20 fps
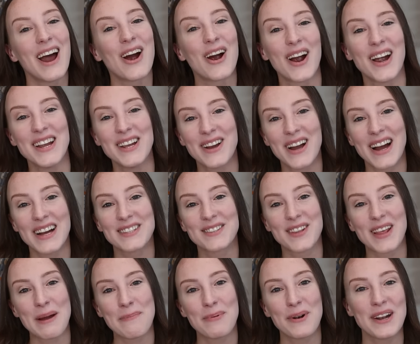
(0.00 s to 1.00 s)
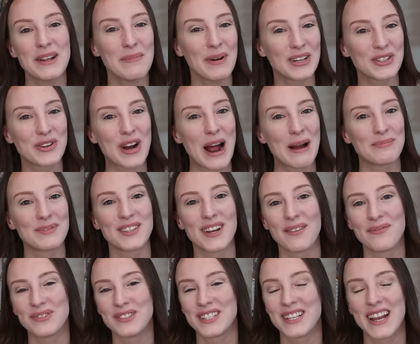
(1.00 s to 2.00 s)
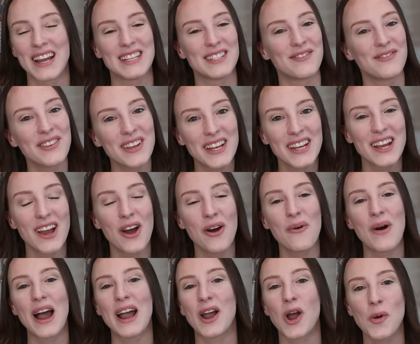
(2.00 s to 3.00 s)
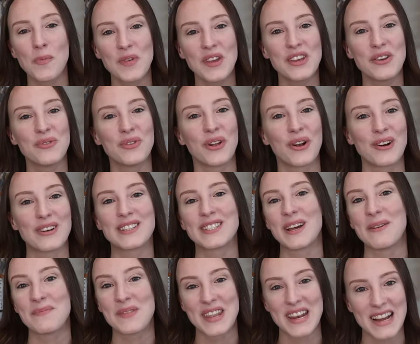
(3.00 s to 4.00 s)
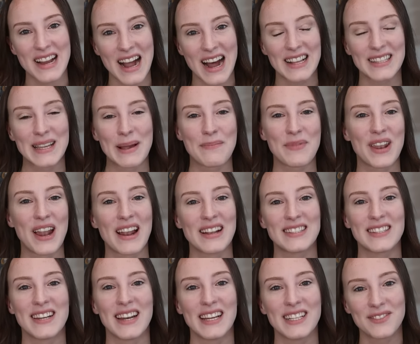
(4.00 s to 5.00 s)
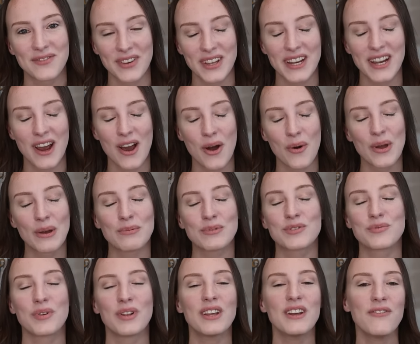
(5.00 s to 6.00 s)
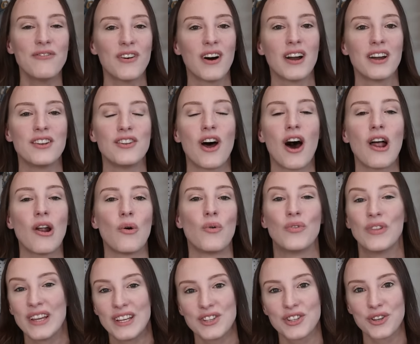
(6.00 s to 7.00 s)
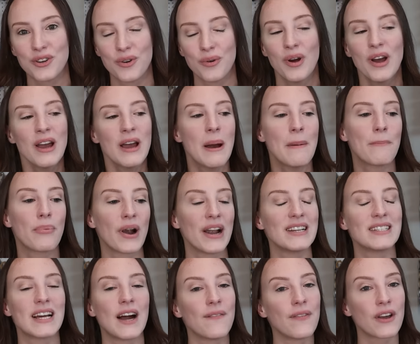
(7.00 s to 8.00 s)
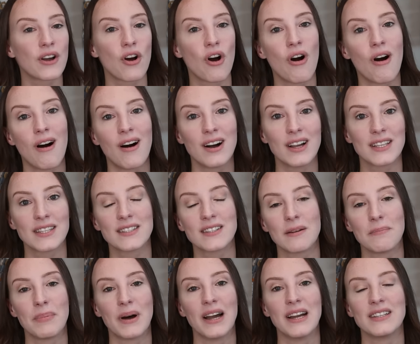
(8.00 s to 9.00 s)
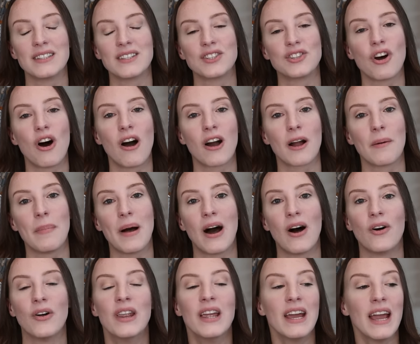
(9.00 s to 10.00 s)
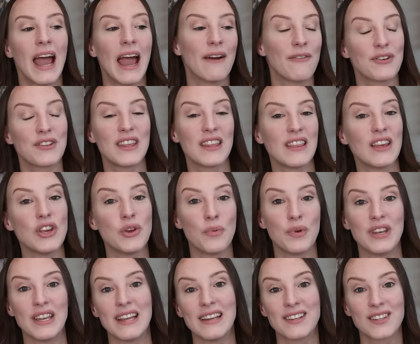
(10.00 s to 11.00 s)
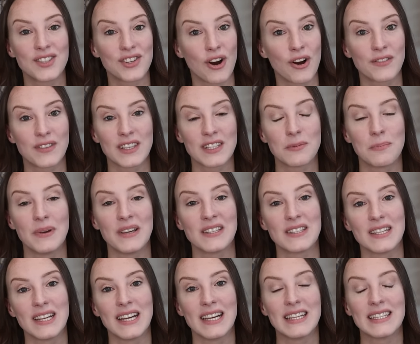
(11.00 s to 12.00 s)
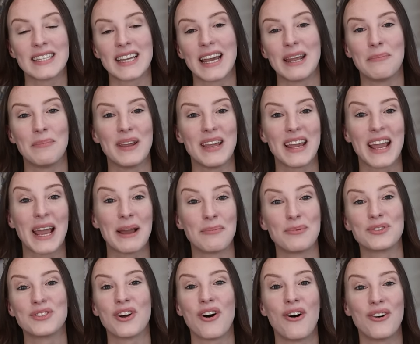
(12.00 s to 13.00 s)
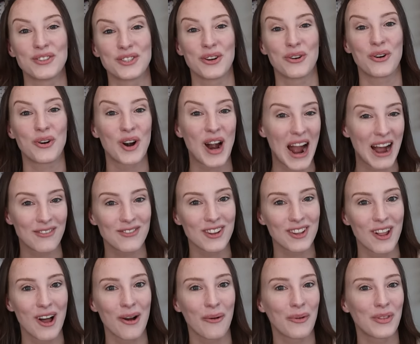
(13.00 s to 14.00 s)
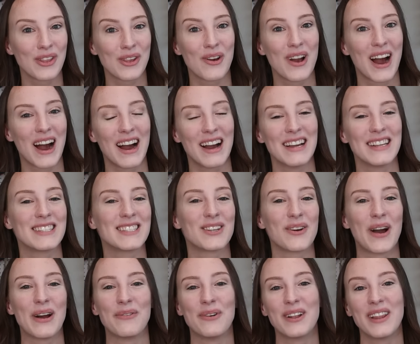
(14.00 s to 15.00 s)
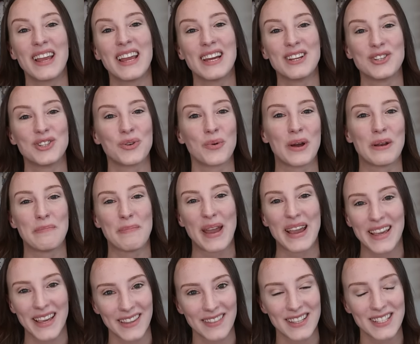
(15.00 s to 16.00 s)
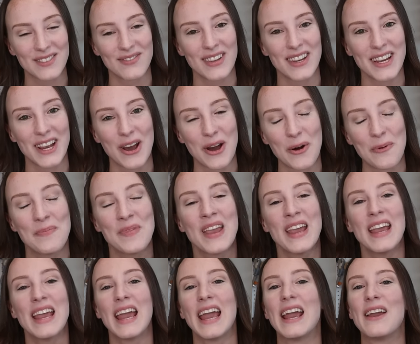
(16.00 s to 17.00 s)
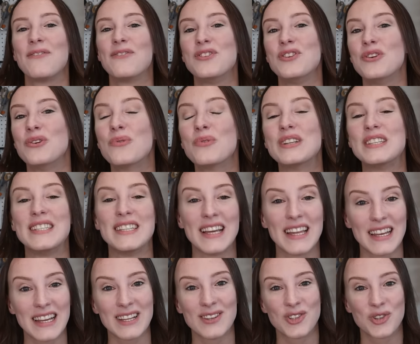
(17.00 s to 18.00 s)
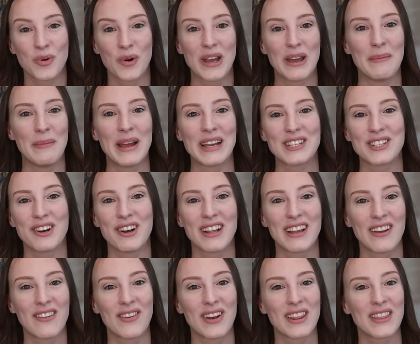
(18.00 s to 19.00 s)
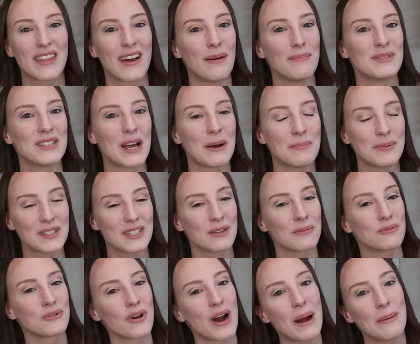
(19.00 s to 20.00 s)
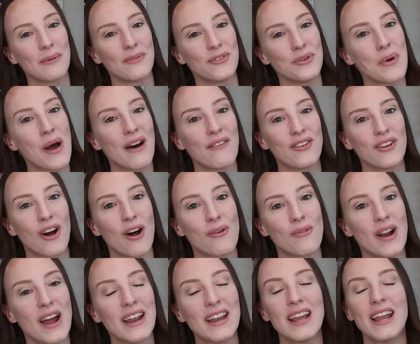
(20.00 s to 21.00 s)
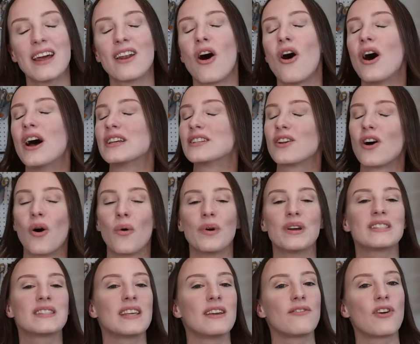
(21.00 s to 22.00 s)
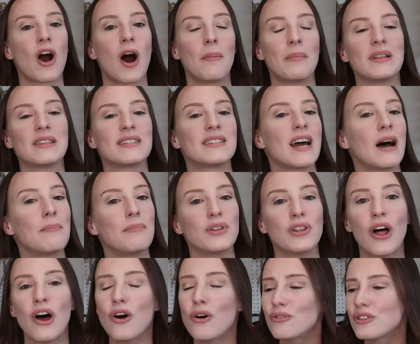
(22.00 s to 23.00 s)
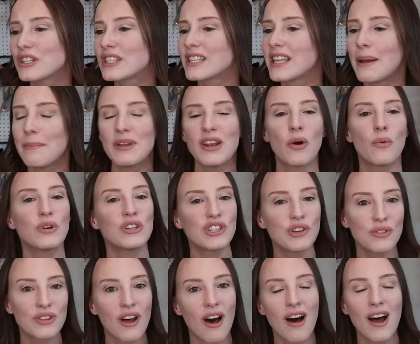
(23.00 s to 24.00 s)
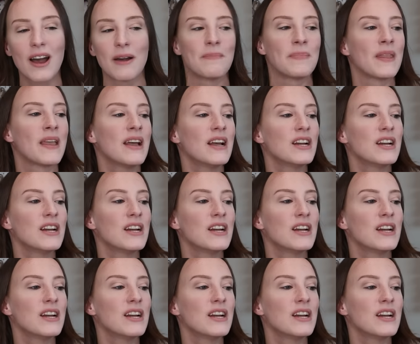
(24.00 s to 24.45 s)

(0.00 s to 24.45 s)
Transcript: All right, you guys, so that pretty much wraps it up for today's video. I hope that you learned something and got something out of today's video. It was really fun, not only to break down the cost, but to talk about everything that you would need to start this business and being able to also craft along with you guys. So I really enjoyed making this video. If you did enjoy it, make sure to give it a thumbs up and subscribe if you haven't already. As always, leave comments down below. Just let me know what you thought.